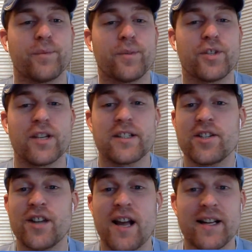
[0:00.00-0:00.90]

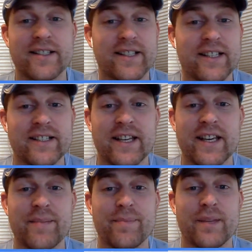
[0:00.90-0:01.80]
Justin Jackson in this
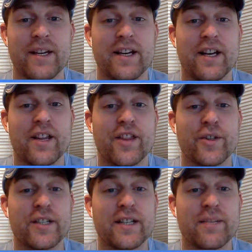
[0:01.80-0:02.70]
game,
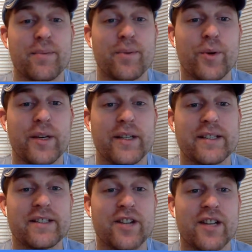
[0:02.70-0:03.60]
13
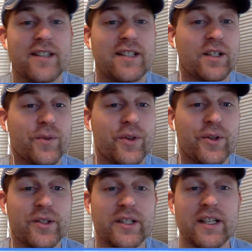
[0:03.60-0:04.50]
points, shot 6 for
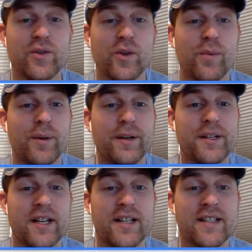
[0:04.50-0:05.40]
13. Joel Berry
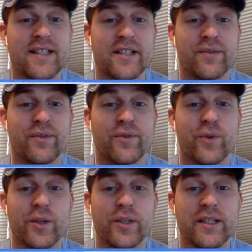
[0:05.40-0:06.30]
shot 6 for
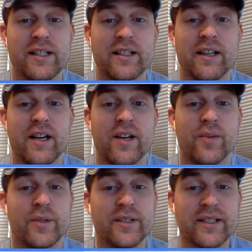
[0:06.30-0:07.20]
14.
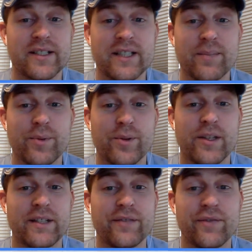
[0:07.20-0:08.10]
With 16
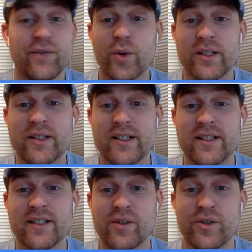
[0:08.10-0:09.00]
points, 4
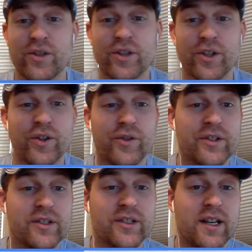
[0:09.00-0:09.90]
assists, 0
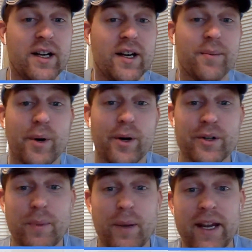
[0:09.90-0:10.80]
turnovers.
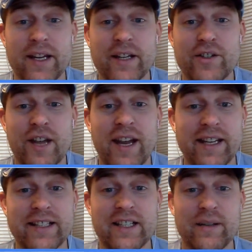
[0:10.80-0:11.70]
Marcus Page,
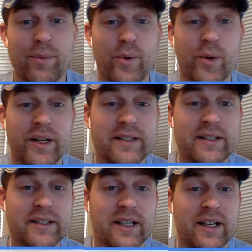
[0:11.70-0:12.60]
18
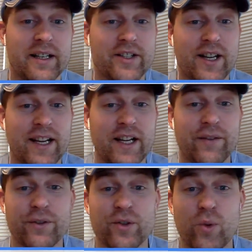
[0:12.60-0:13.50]
points, shot
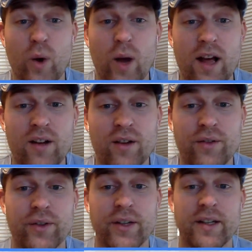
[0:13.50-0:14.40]
8 for 12.
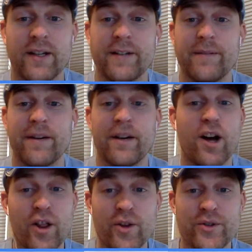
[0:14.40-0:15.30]
And all
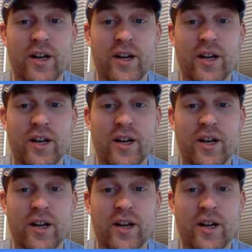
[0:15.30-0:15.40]
those